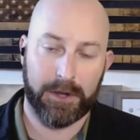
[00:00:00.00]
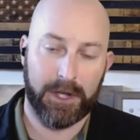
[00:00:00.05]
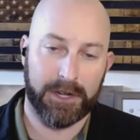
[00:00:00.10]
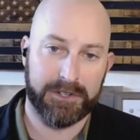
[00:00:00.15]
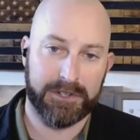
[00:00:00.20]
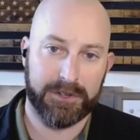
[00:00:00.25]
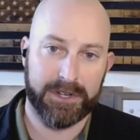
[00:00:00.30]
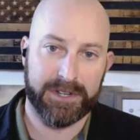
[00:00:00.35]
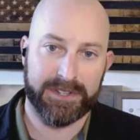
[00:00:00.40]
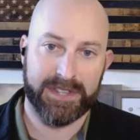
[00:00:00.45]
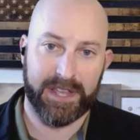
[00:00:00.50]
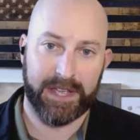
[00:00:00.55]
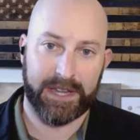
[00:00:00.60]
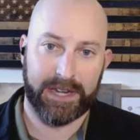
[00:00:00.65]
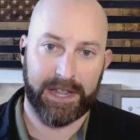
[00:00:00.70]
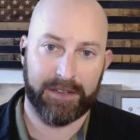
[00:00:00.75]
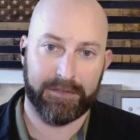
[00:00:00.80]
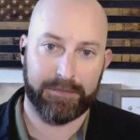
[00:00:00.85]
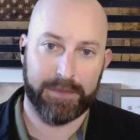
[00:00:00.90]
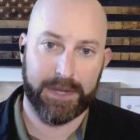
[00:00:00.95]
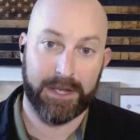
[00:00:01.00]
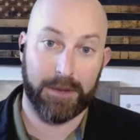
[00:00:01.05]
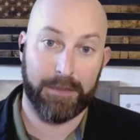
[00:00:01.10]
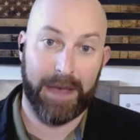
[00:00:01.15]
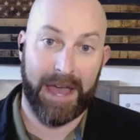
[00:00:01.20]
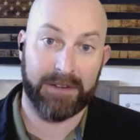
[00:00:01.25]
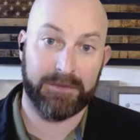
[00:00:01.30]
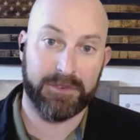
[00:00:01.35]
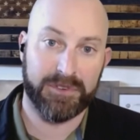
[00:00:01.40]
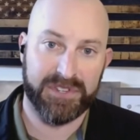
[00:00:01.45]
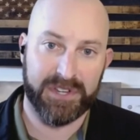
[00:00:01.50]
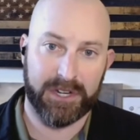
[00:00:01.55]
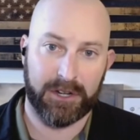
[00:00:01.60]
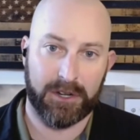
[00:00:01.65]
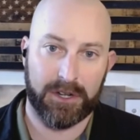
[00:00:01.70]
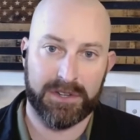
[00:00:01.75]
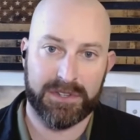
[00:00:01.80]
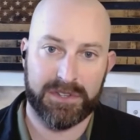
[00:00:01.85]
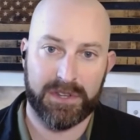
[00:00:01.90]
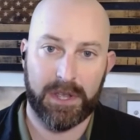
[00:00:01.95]
countries that have become
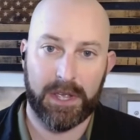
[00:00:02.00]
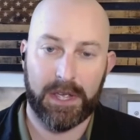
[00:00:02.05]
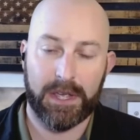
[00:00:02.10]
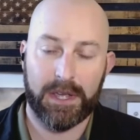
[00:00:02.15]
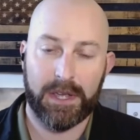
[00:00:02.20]
adversaries,